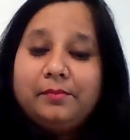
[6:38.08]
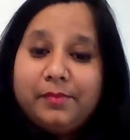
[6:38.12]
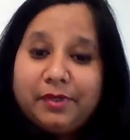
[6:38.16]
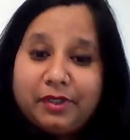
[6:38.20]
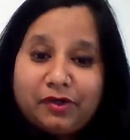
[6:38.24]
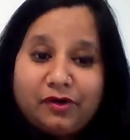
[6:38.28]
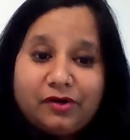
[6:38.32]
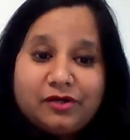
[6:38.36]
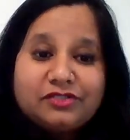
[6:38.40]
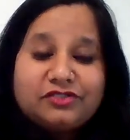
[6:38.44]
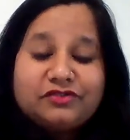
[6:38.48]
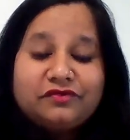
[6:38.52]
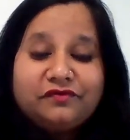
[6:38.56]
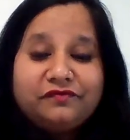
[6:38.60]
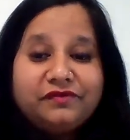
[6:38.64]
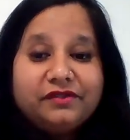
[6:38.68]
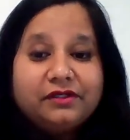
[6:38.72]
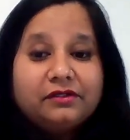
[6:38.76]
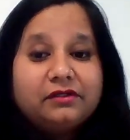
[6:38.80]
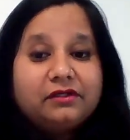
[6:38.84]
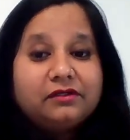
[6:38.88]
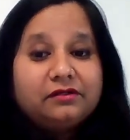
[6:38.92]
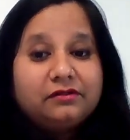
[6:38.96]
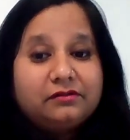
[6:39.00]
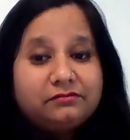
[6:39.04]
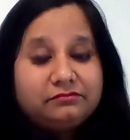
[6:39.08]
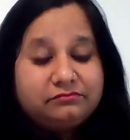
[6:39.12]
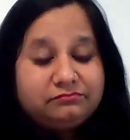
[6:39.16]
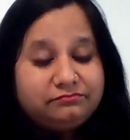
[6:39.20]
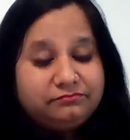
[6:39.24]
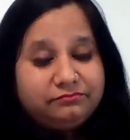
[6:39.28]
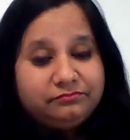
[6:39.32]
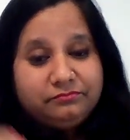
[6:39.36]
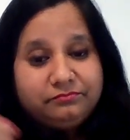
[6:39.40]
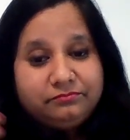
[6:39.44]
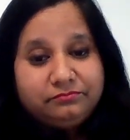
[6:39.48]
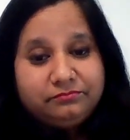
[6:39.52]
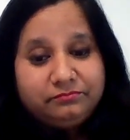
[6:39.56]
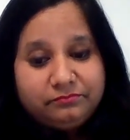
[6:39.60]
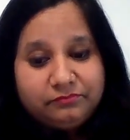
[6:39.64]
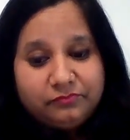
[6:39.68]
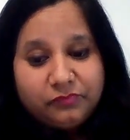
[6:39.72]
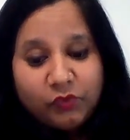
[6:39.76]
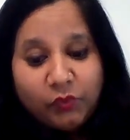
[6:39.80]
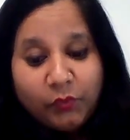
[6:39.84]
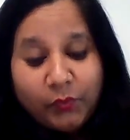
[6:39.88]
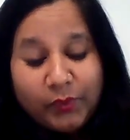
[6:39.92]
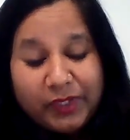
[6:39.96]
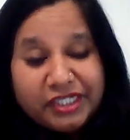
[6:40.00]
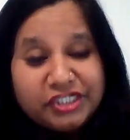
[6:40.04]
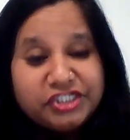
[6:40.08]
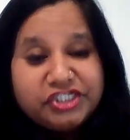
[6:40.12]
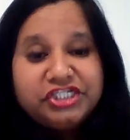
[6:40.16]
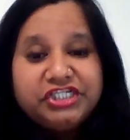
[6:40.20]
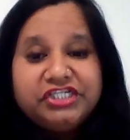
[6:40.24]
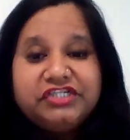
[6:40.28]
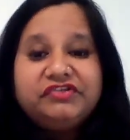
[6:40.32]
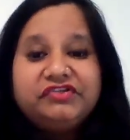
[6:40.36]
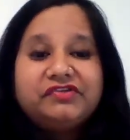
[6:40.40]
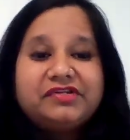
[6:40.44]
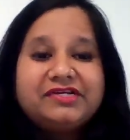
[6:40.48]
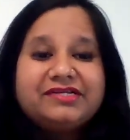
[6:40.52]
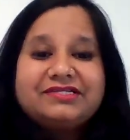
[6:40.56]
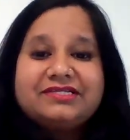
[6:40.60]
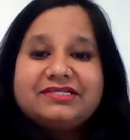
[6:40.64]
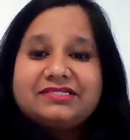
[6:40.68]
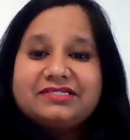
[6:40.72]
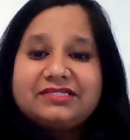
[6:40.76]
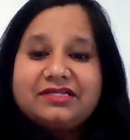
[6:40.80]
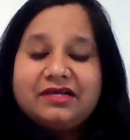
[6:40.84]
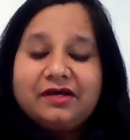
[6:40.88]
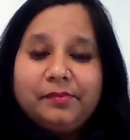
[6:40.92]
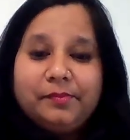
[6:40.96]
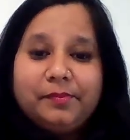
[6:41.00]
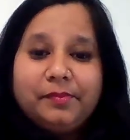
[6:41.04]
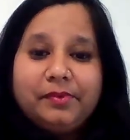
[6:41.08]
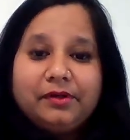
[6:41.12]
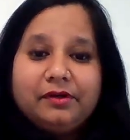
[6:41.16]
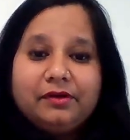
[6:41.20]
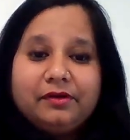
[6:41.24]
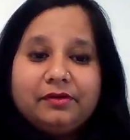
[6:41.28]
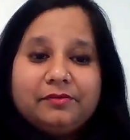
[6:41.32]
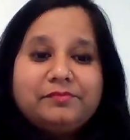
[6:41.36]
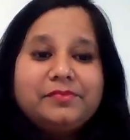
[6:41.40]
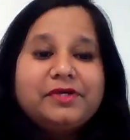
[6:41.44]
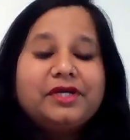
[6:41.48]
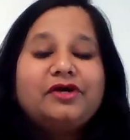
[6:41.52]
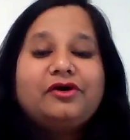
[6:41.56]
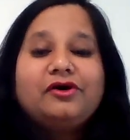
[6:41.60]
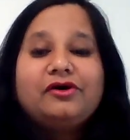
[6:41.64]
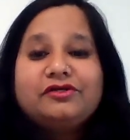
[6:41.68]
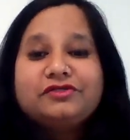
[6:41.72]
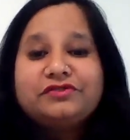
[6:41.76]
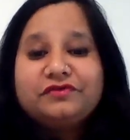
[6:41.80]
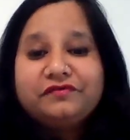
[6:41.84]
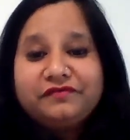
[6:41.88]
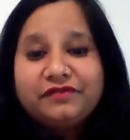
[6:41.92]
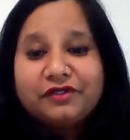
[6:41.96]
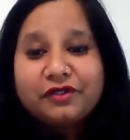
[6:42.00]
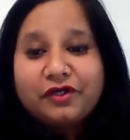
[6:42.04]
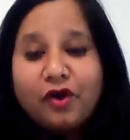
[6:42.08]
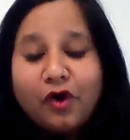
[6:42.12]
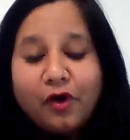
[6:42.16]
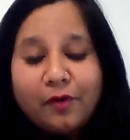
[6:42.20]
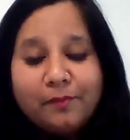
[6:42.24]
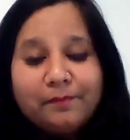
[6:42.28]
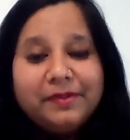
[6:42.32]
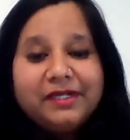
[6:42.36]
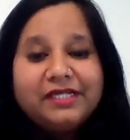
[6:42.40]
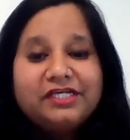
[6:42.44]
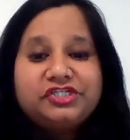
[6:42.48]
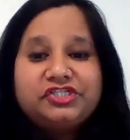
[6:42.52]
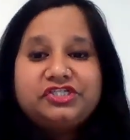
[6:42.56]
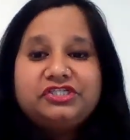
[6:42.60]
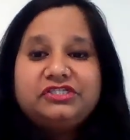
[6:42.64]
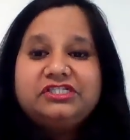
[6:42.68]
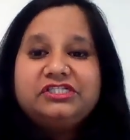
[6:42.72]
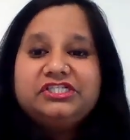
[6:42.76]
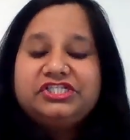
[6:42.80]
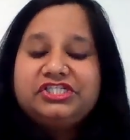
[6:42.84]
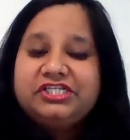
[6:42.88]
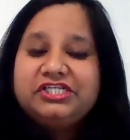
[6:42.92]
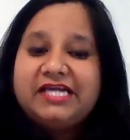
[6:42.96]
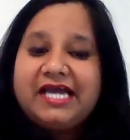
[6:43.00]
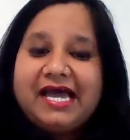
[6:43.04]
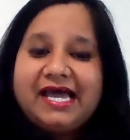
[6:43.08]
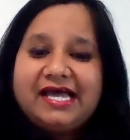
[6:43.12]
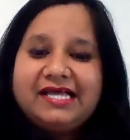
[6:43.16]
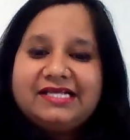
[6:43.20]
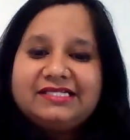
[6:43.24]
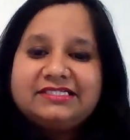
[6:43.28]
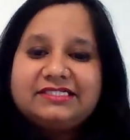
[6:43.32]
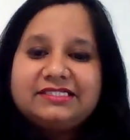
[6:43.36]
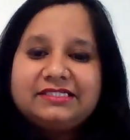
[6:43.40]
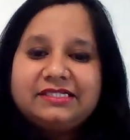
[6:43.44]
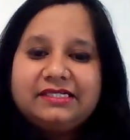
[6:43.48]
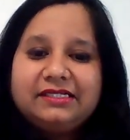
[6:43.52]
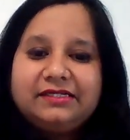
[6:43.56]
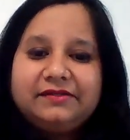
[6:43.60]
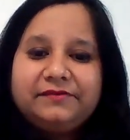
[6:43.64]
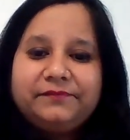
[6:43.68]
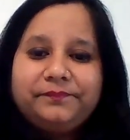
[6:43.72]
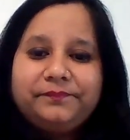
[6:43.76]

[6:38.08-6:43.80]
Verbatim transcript: because of the way she dresses up because of the complexion she has